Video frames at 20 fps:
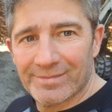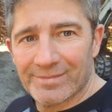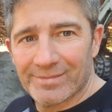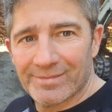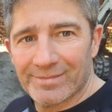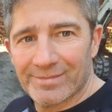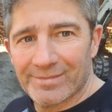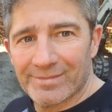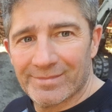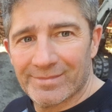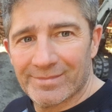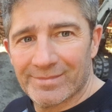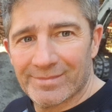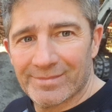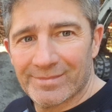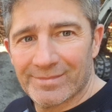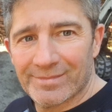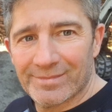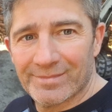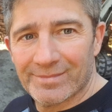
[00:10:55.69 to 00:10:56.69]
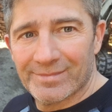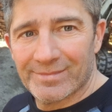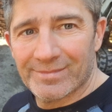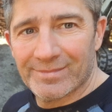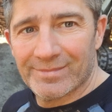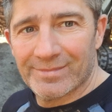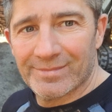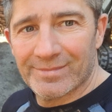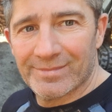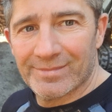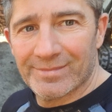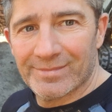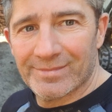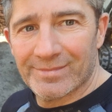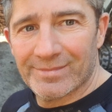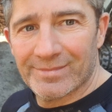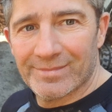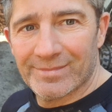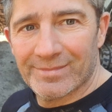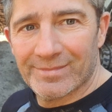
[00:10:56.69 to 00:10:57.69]

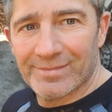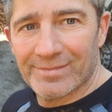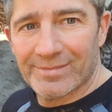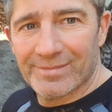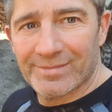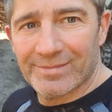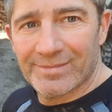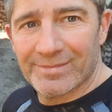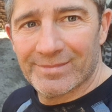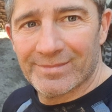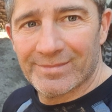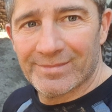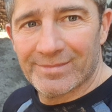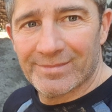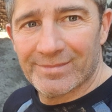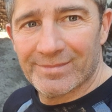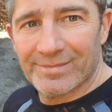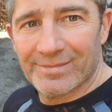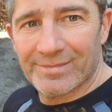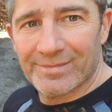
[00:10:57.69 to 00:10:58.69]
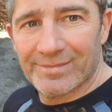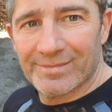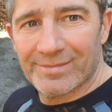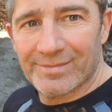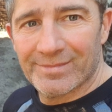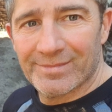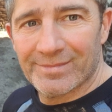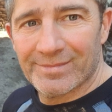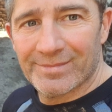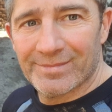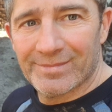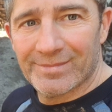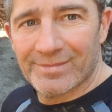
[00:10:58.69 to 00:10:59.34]
No one is speaking in this clip.